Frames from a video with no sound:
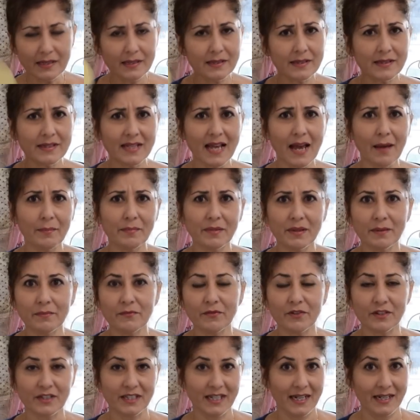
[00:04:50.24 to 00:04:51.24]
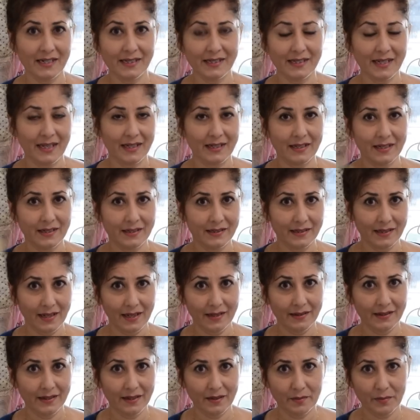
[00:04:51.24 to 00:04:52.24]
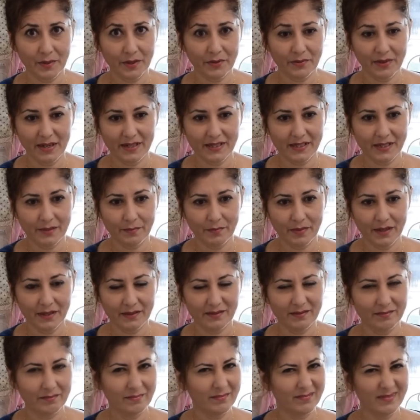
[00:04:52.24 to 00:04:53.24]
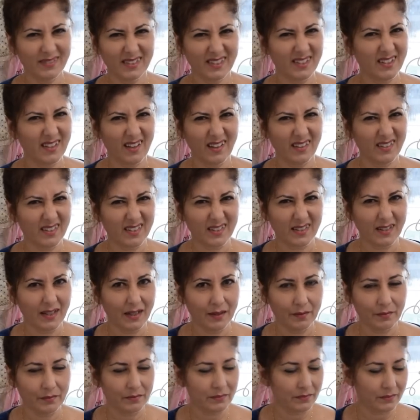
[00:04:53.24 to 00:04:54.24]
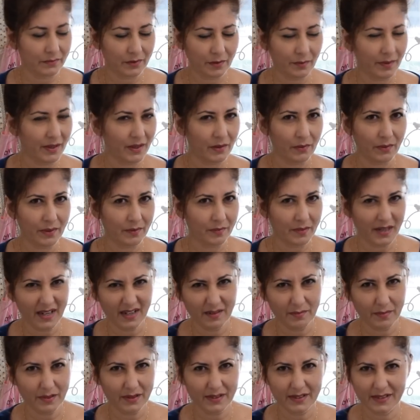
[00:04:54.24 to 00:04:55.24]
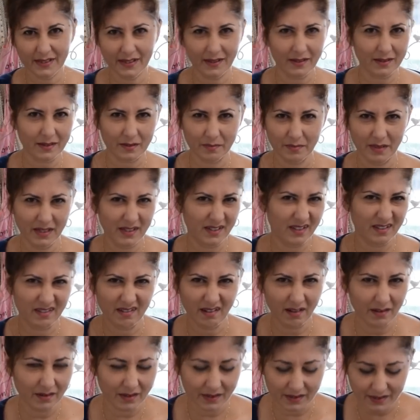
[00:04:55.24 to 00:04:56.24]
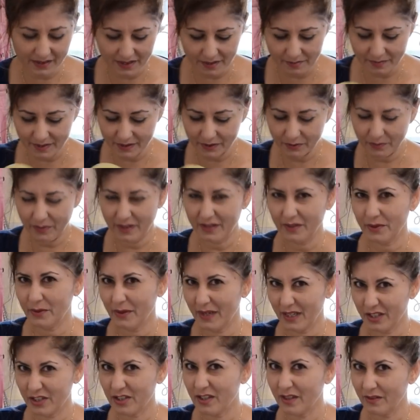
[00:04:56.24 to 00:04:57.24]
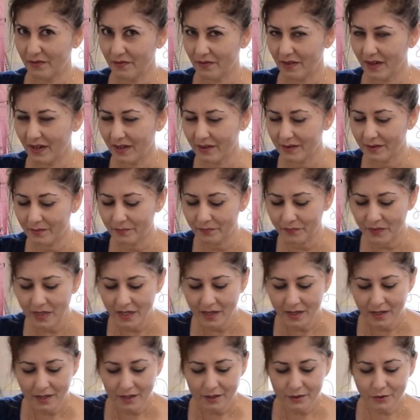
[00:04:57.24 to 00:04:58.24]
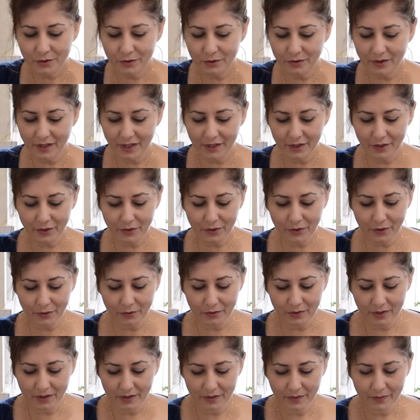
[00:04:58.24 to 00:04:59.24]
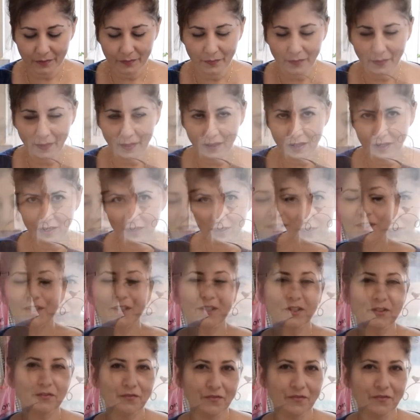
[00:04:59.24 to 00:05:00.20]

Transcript: zap them for 10 seconds and they'll be ready but it's not the same. No matter what anybody tells me, it's not the same as when you actually fry them. So there you go. So to